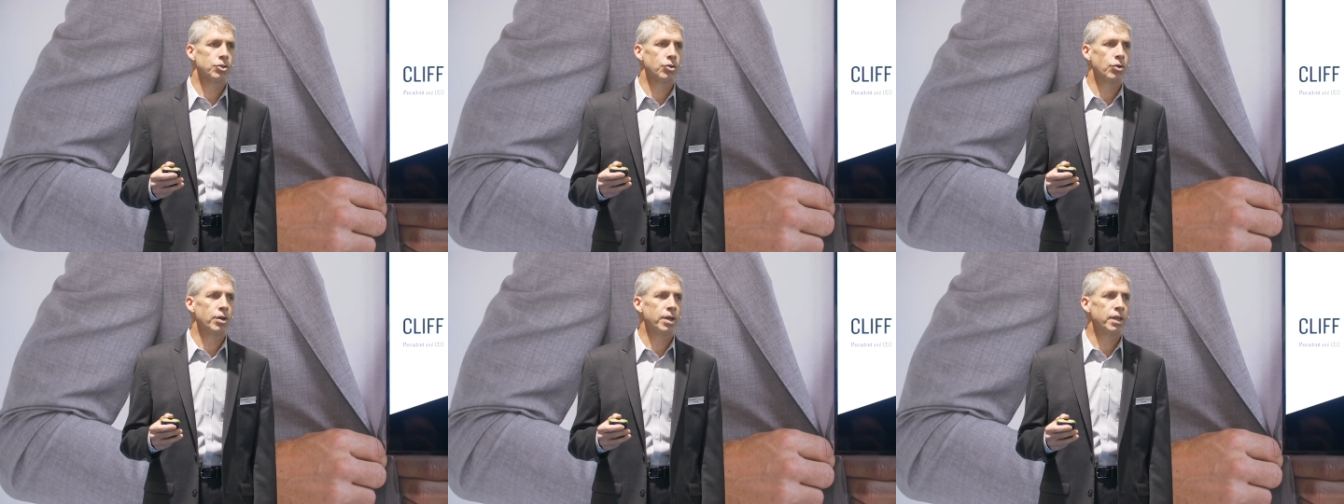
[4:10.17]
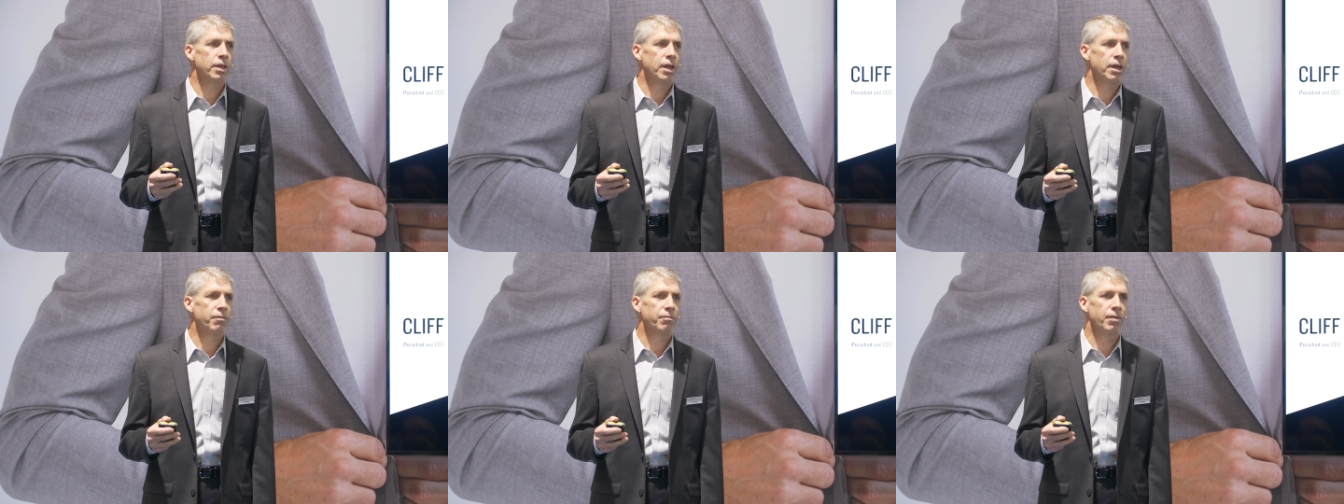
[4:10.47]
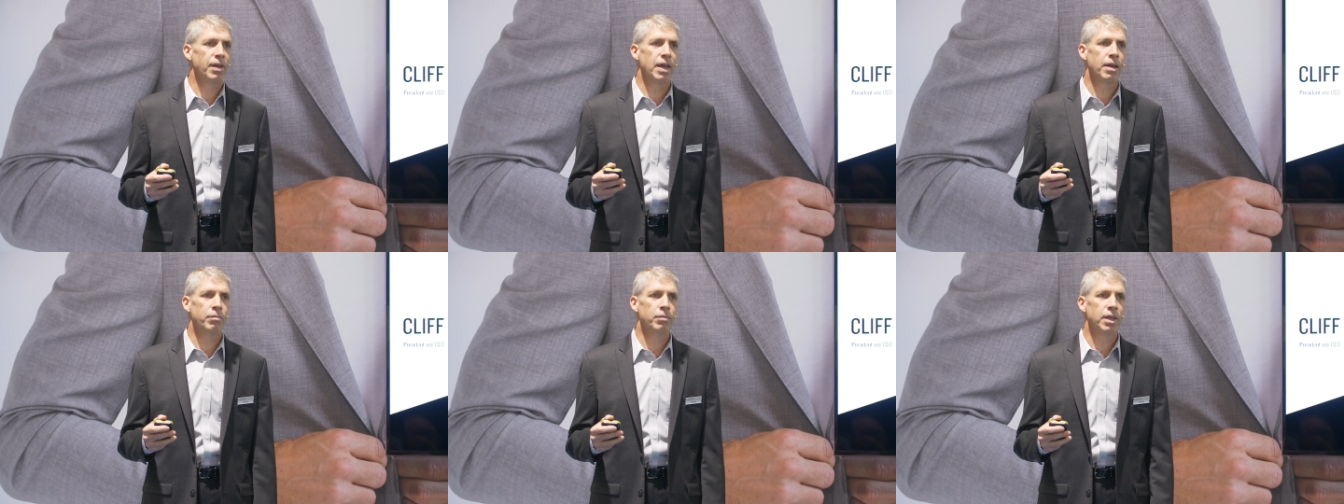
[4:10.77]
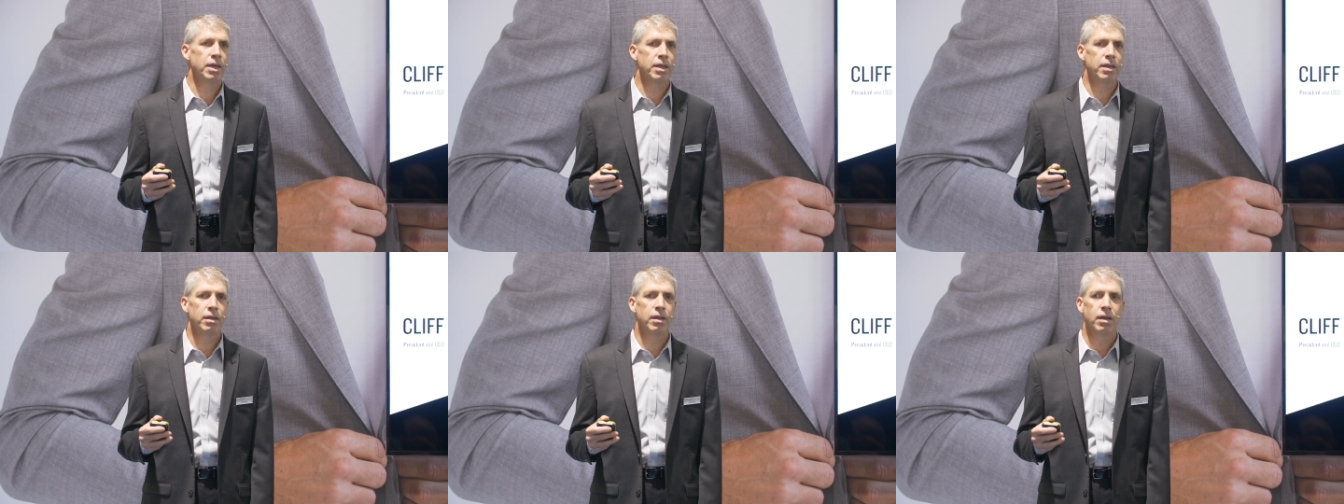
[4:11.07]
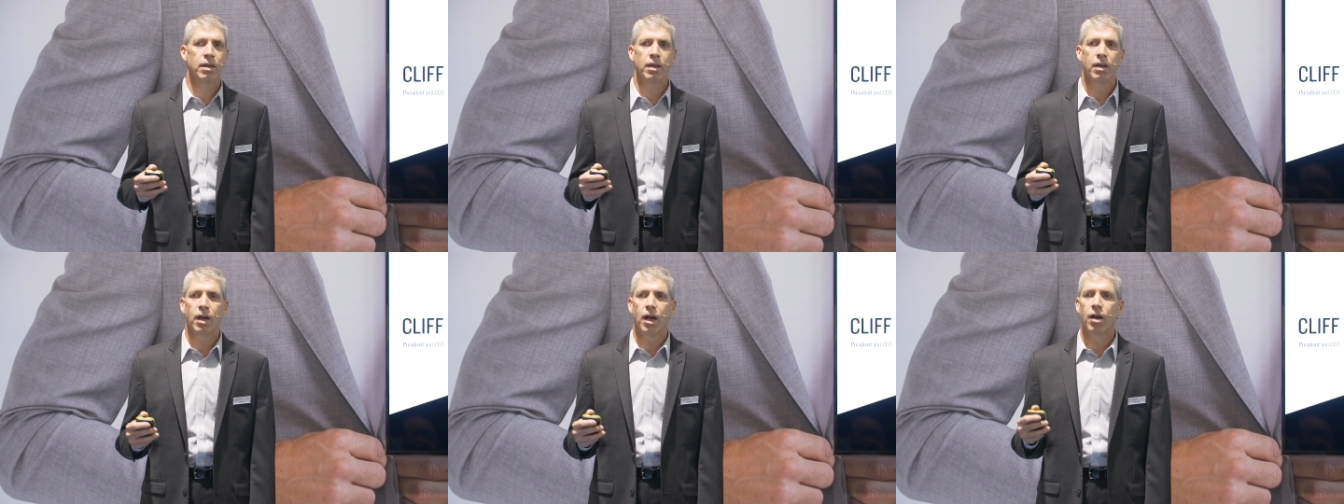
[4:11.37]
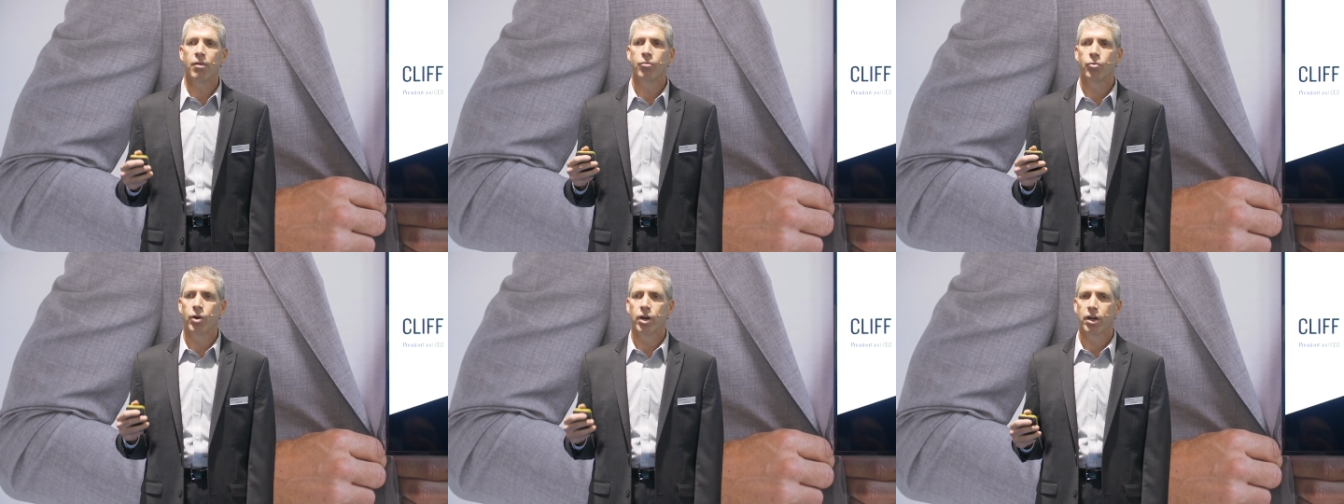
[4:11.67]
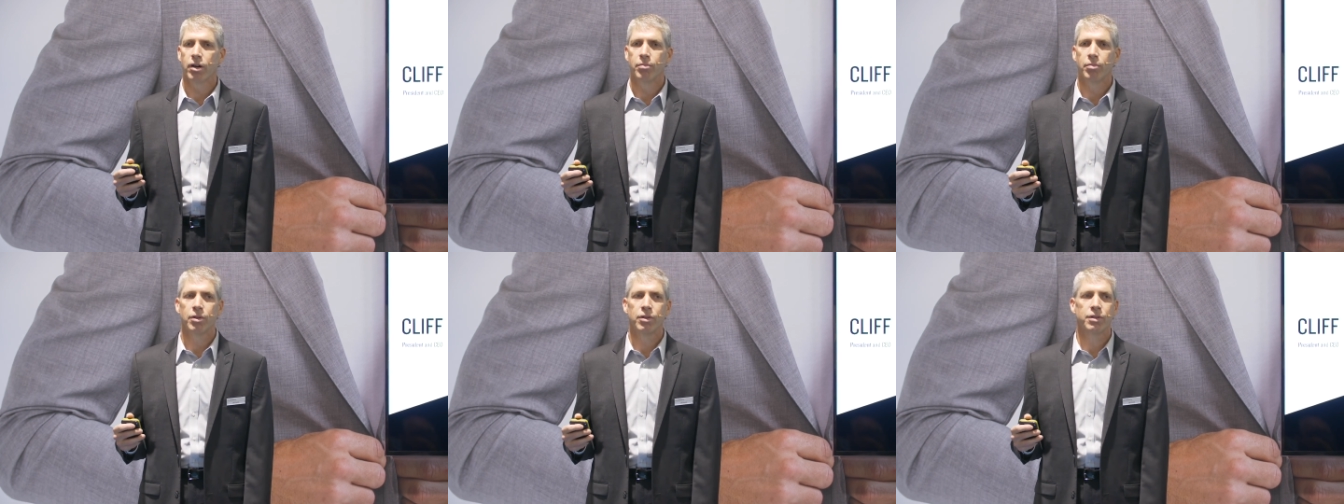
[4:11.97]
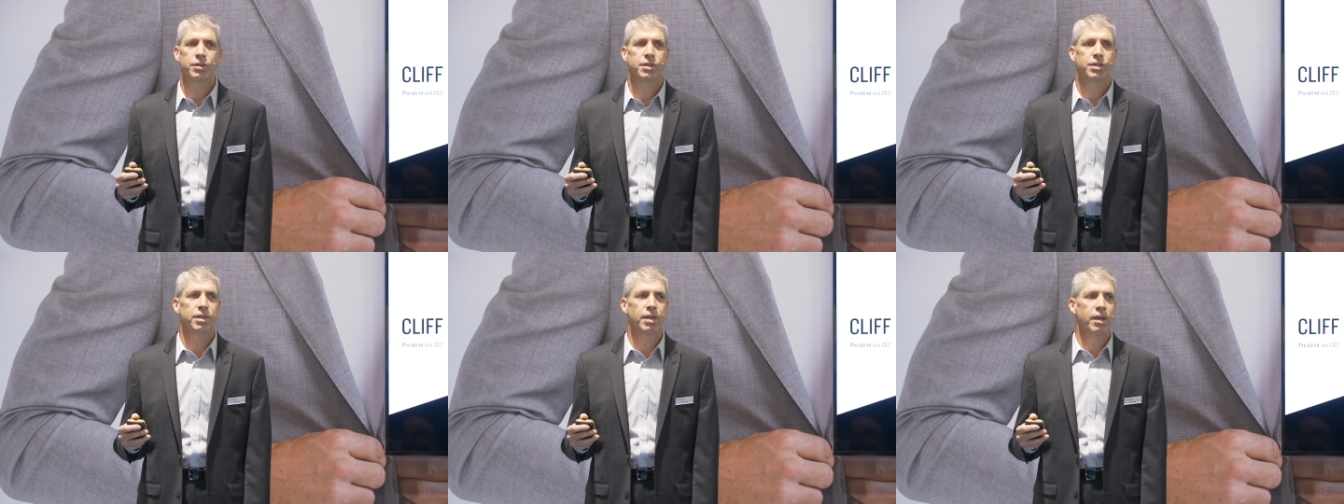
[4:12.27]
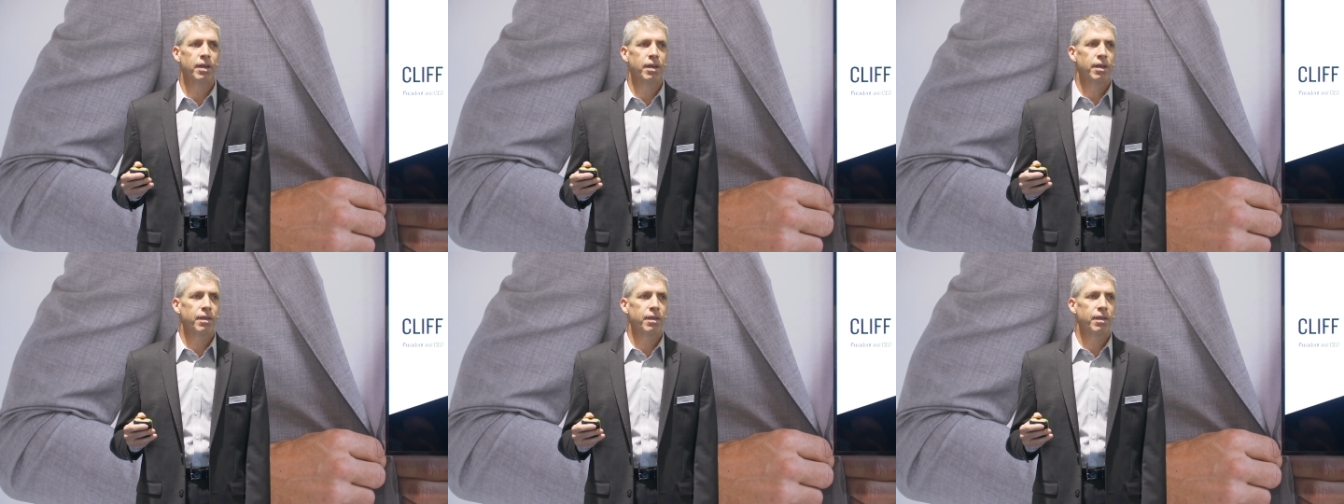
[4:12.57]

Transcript: join a family of wearables